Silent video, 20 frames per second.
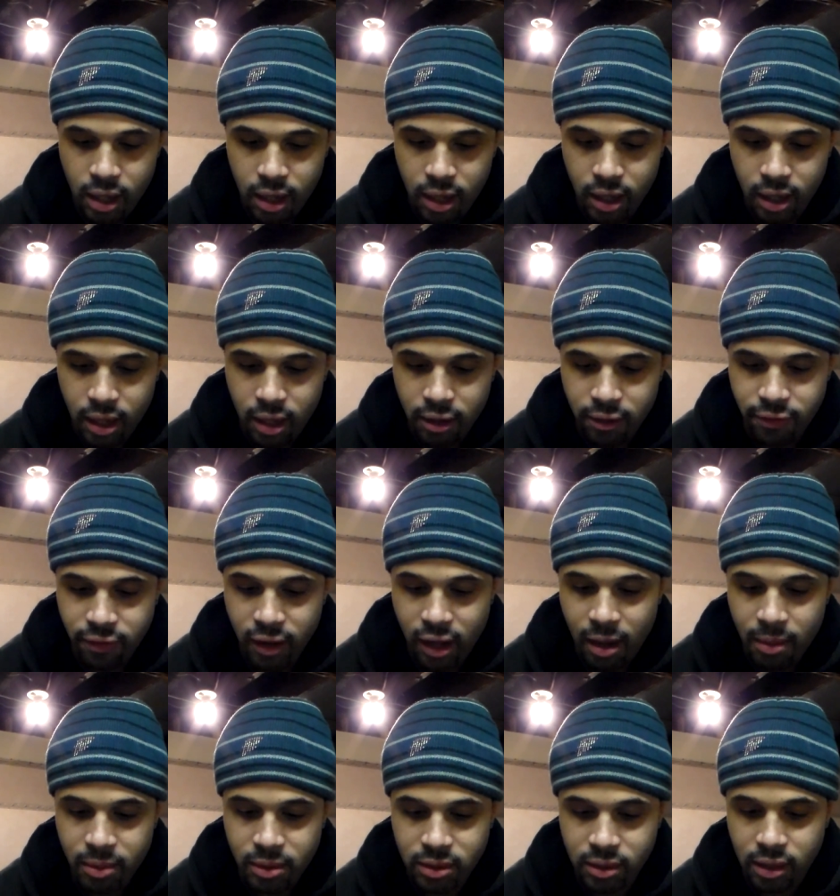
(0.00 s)
Uh,
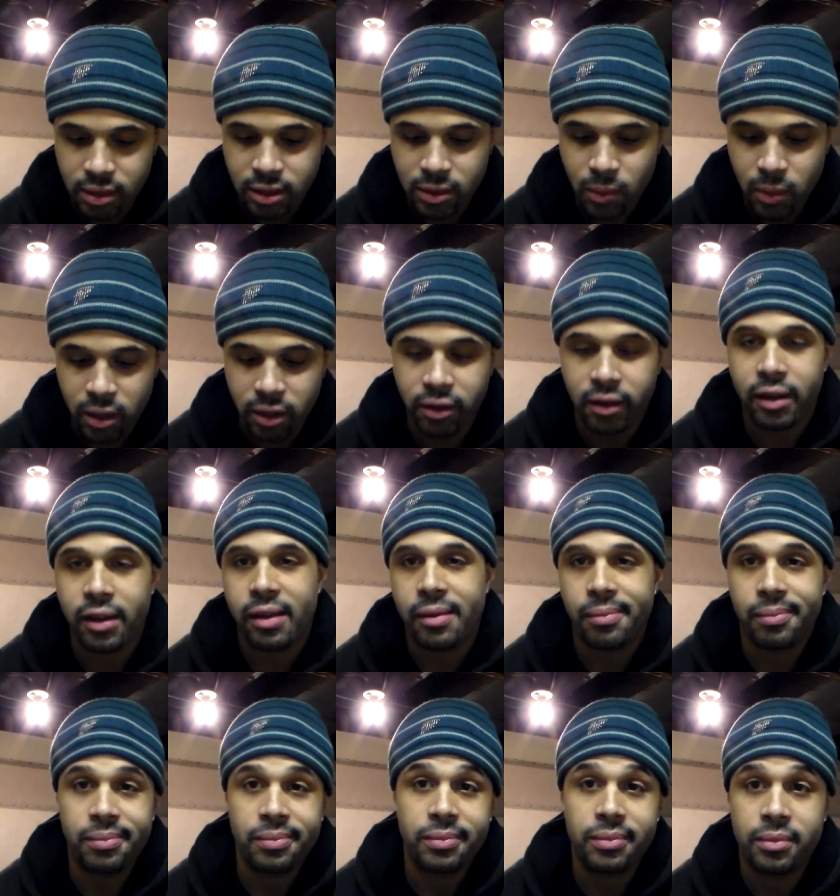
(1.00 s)
fiber is less than 1
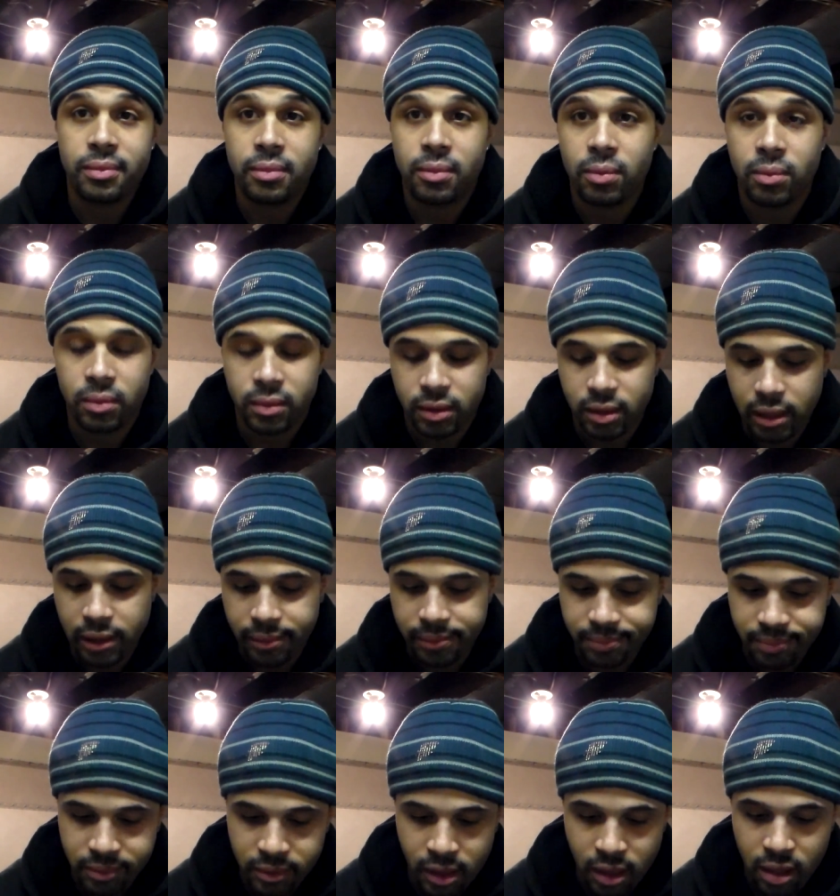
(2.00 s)
gram. No.
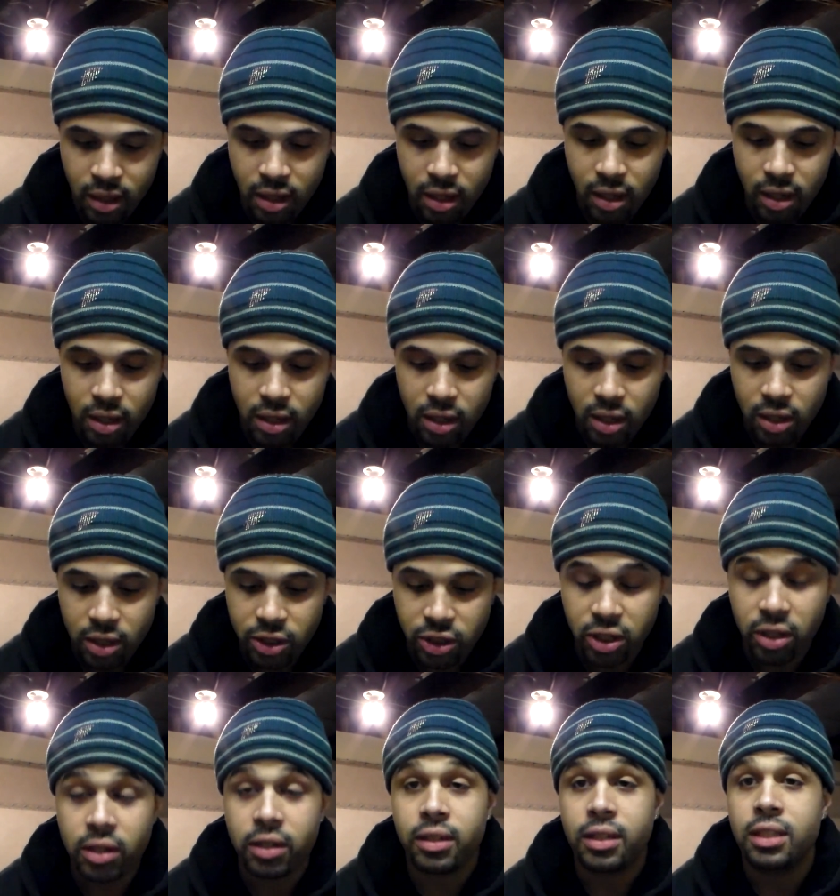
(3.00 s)

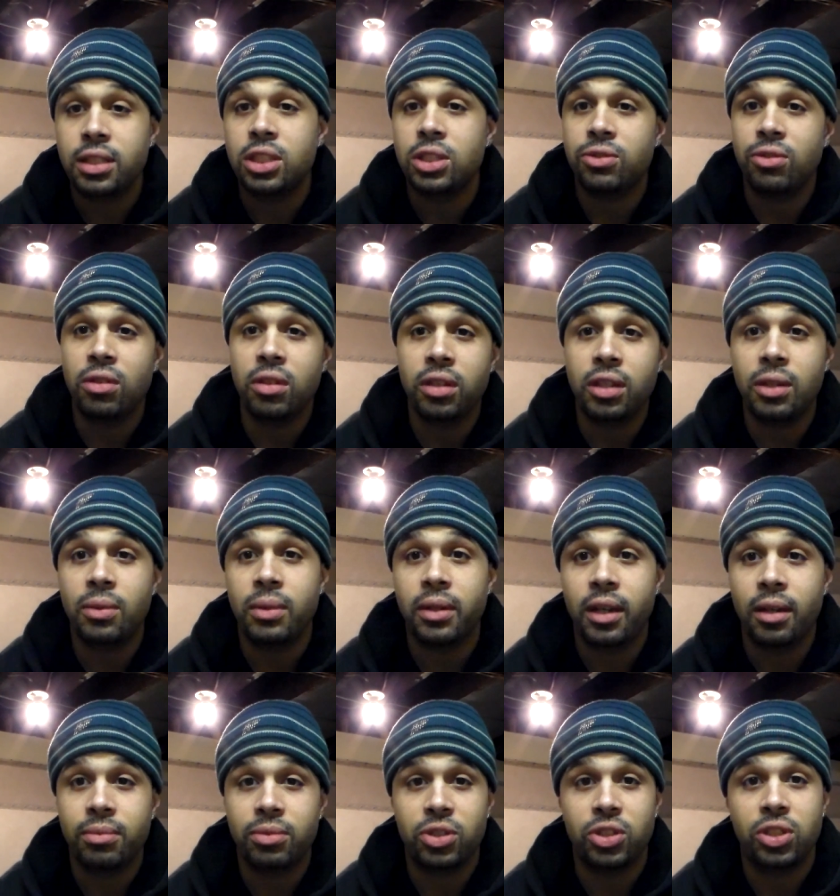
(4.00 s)
Sugar, this is really good when it
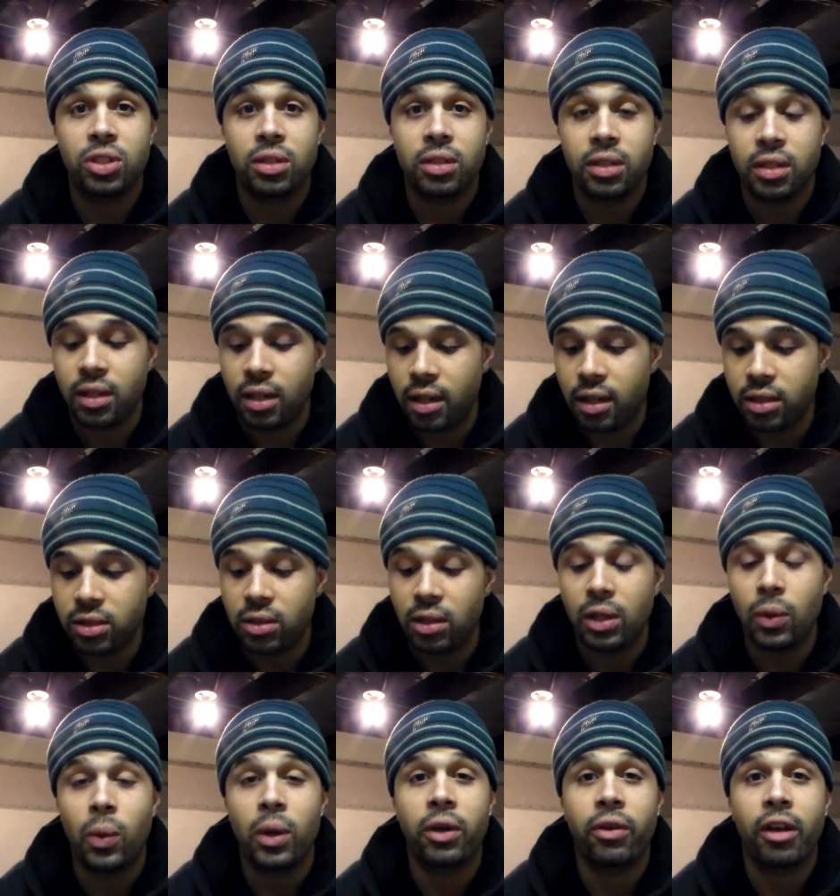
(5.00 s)
comes to sugar. Uh, there's
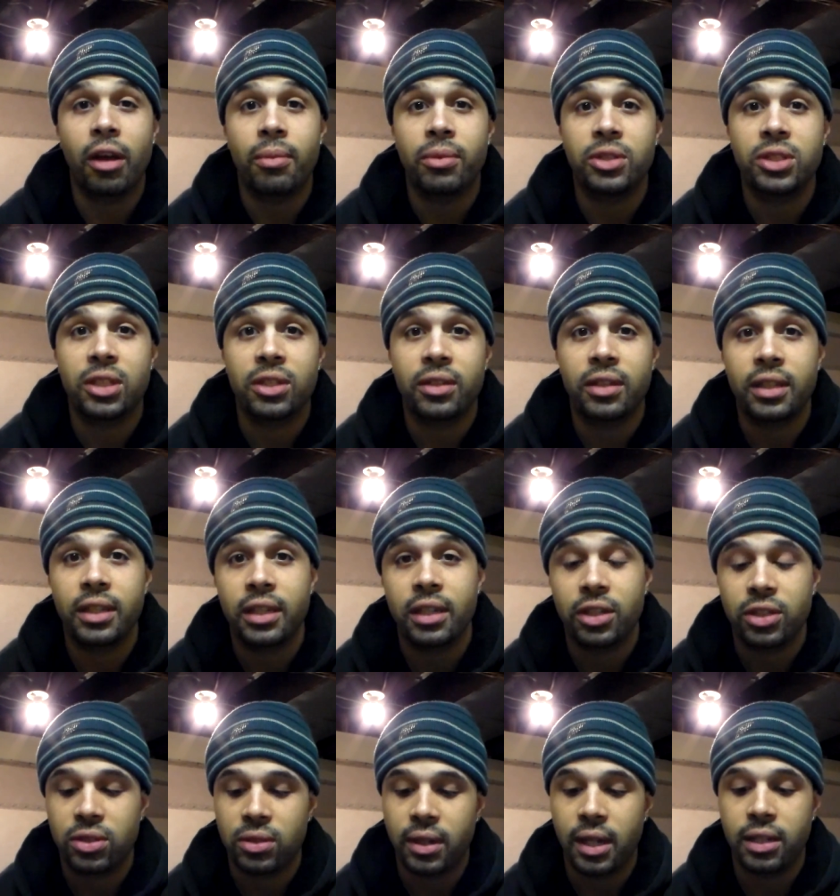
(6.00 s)
only one gram of sugar in
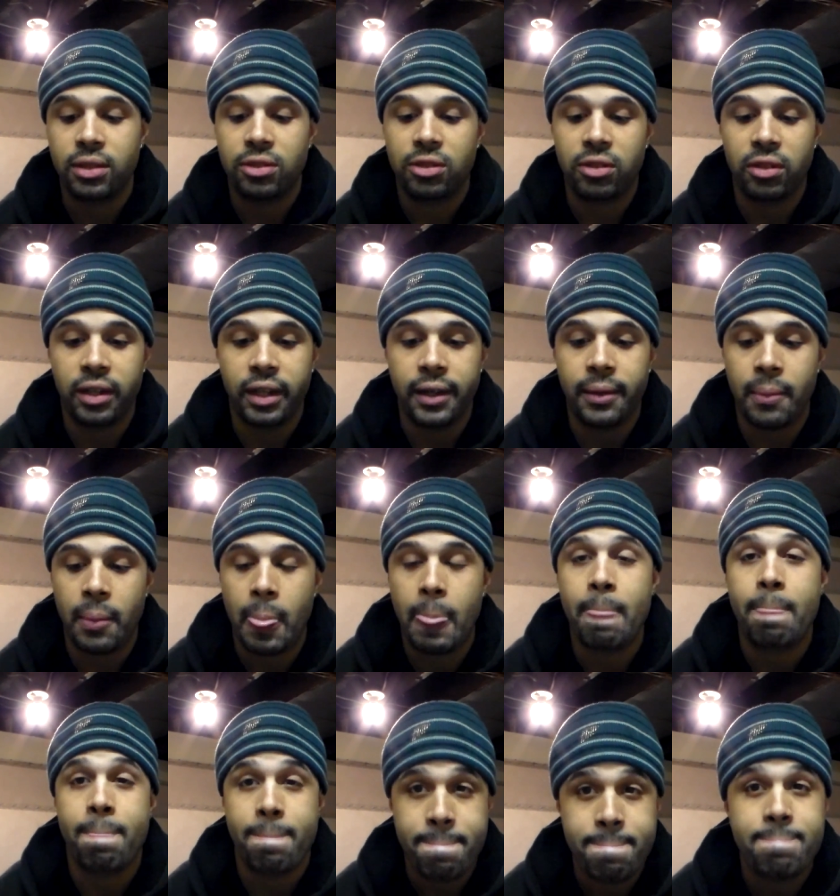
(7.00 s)
here, so that's great.
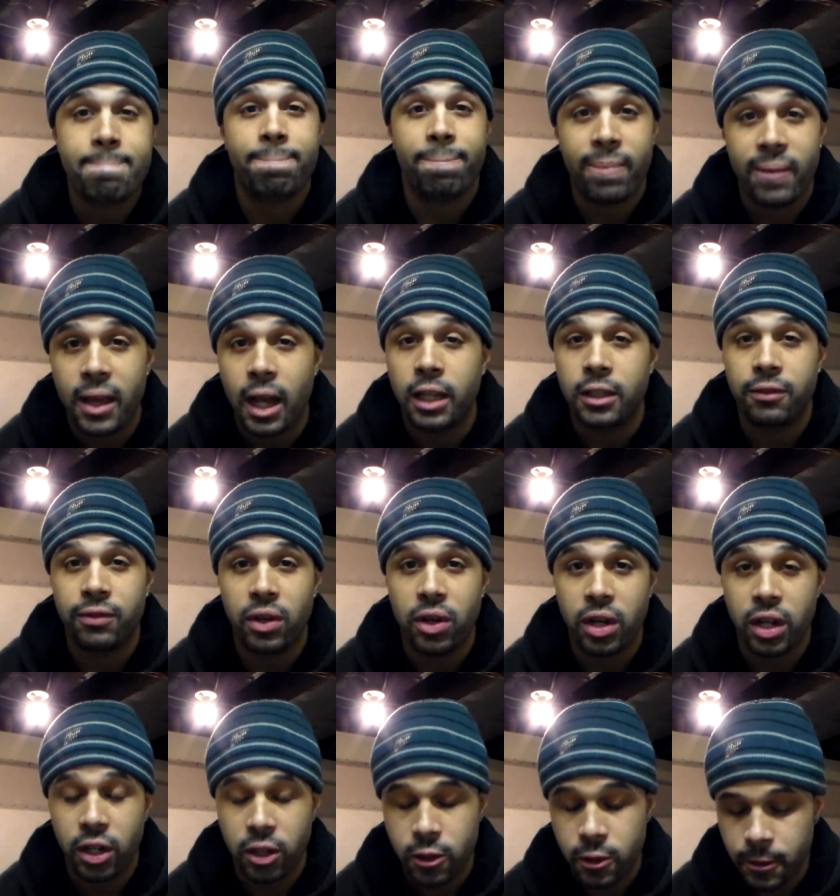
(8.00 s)
That's
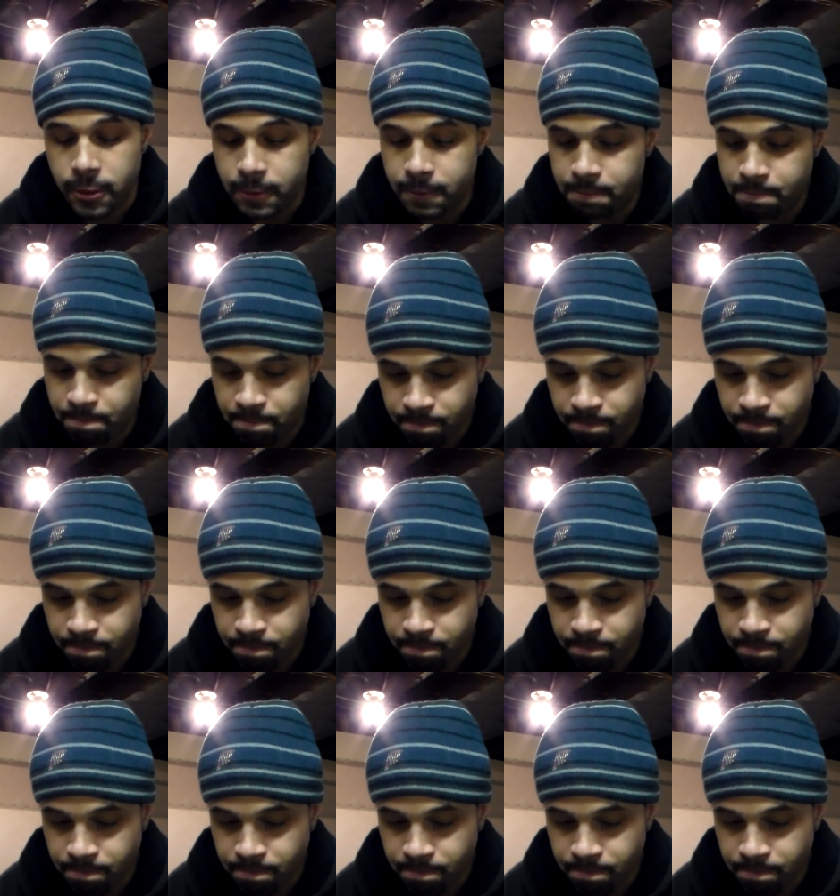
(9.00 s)
very good.